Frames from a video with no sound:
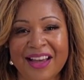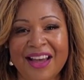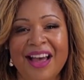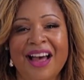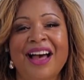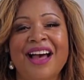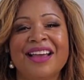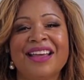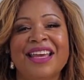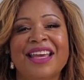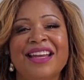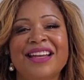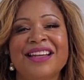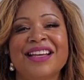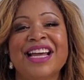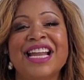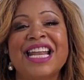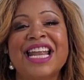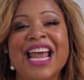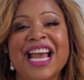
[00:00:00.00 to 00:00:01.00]
Again,
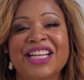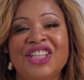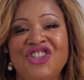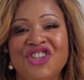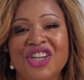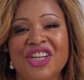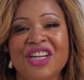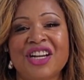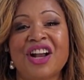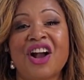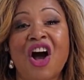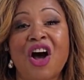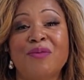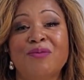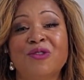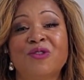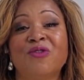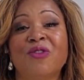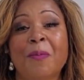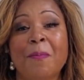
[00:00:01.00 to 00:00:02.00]
connection
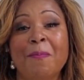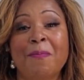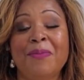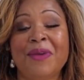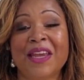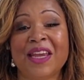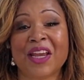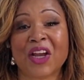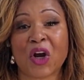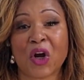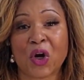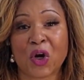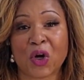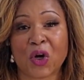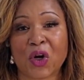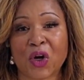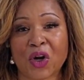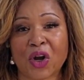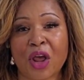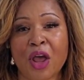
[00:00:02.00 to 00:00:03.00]
comes from being
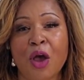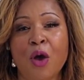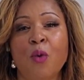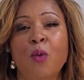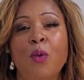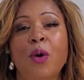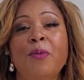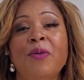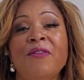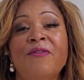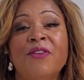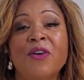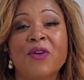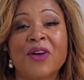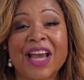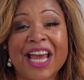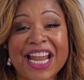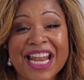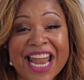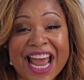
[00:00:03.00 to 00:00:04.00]
heard. When we feel
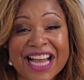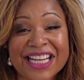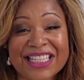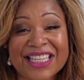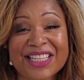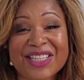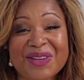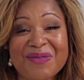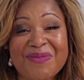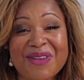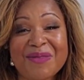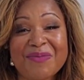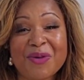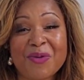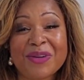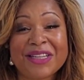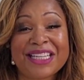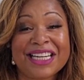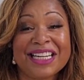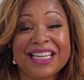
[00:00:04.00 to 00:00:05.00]
connected to people, we
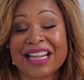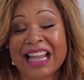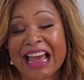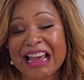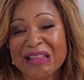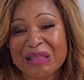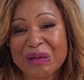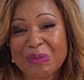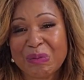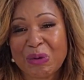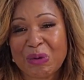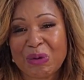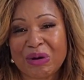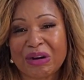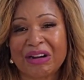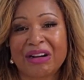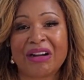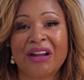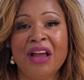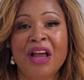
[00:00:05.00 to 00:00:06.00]
tend to like them
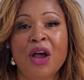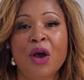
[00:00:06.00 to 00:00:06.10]
more.